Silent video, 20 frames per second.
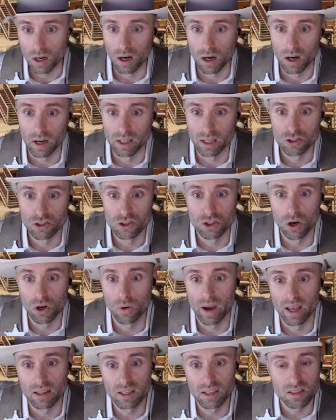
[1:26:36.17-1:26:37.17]
All right, so
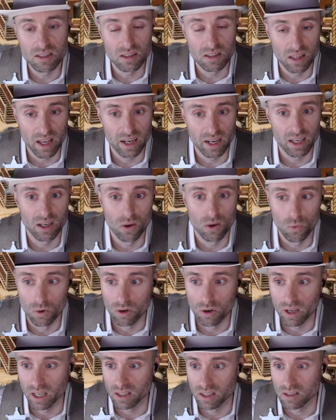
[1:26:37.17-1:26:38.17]
at least Lenny
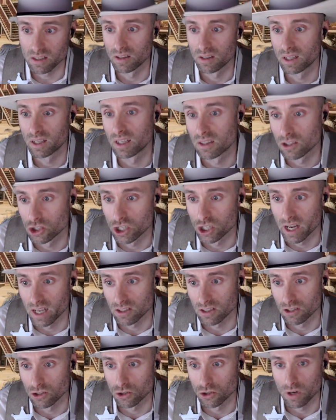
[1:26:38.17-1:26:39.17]
will get the
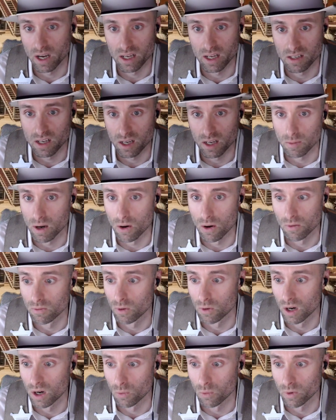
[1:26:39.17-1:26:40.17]
chance to try and take him out
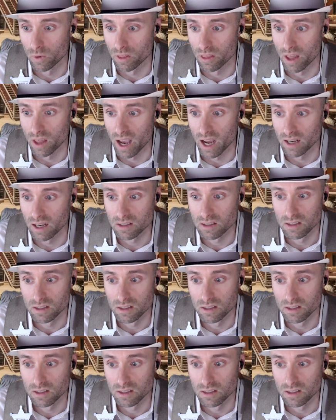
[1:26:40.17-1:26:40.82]
with that.